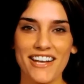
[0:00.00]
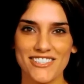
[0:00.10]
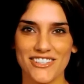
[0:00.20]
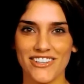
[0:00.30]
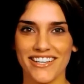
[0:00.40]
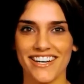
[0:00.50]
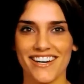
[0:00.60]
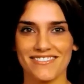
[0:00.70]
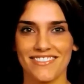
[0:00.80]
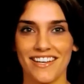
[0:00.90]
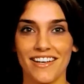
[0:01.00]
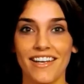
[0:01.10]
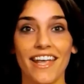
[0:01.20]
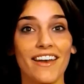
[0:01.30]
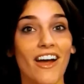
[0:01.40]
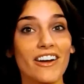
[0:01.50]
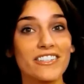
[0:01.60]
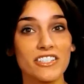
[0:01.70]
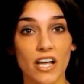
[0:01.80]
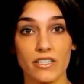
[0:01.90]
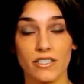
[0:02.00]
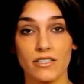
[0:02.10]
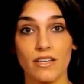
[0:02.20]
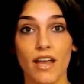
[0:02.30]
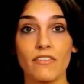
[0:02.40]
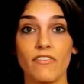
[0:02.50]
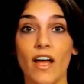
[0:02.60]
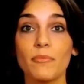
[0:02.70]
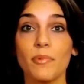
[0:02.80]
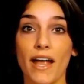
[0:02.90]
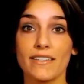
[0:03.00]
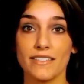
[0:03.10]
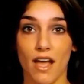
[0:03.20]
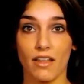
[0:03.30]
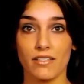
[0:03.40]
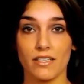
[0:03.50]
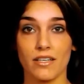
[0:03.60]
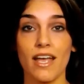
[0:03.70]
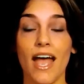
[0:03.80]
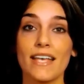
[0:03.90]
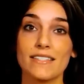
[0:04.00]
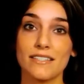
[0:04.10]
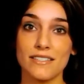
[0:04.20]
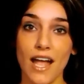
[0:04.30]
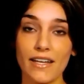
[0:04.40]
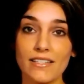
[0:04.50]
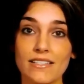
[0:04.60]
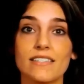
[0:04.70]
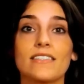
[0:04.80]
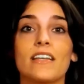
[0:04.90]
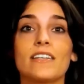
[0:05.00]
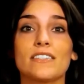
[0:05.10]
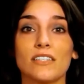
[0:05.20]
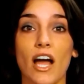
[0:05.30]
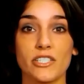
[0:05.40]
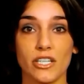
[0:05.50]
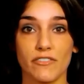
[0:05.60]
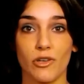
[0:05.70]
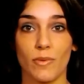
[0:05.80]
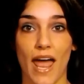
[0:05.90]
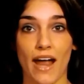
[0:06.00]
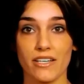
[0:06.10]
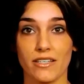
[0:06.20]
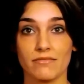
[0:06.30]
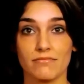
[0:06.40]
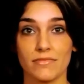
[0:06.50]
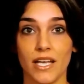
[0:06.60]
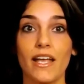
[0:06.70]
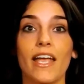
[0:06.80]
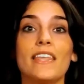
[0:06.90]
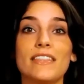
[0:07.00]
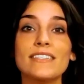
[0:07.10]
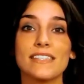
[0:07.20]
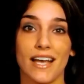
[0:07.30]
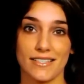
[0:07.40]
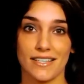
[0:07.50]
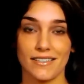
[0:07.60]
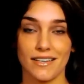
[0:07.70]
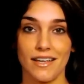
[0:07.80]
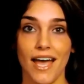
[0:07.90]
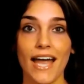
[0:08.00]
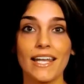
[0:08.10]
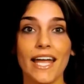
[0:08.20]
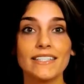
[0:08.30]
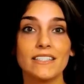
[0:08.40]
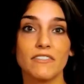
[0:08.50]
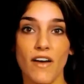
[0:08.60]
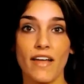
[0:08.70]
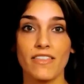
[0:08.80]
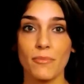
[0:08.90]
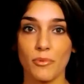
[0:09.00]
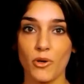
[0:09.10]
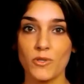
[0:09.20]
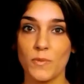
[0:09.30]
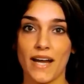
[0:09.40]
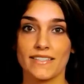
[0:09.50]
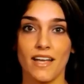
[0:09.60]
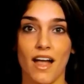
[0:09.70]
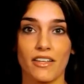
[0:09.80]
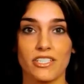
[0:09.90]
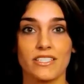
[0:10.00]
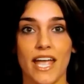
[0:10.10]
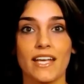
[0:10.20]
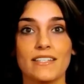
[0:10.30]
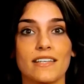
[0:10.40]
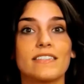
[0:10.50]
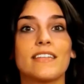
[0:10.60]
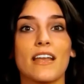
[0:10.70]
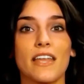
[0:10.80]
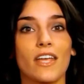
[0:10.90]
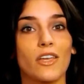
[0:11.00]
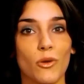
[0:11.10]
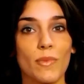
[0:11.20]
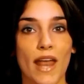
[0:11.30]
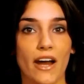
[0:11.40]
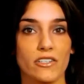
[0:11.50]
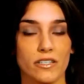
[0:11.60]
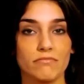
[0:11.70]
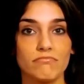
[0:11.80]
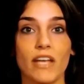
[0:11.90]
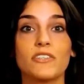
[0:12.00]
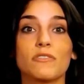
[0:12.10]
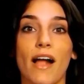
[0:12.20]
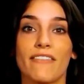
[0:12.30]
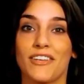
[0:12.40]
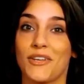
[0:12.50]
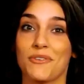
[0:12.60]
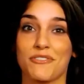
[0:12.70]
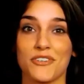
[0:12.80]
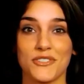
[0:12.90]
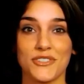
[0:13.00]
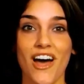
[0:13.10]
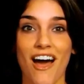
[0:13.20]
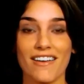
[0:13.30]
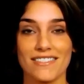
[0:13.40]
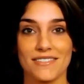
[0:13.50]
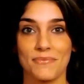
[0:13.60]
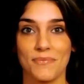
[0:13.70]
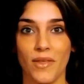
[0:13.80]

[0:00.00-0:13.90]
Praxgirl here. In our introduction, I defined praxeology as the science that studies the logic of human action. In this lesson, I'd like to define the approach praxeology takes in studying human action and deriving universal laws.